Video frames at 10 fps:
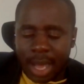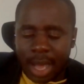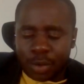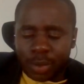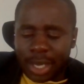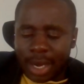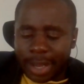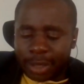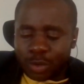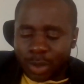Ngugi, I'd
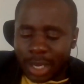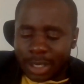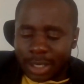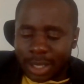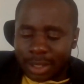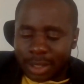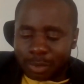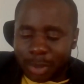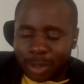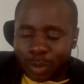like to end it at
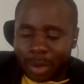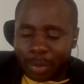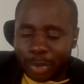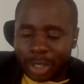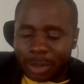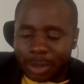this particular point,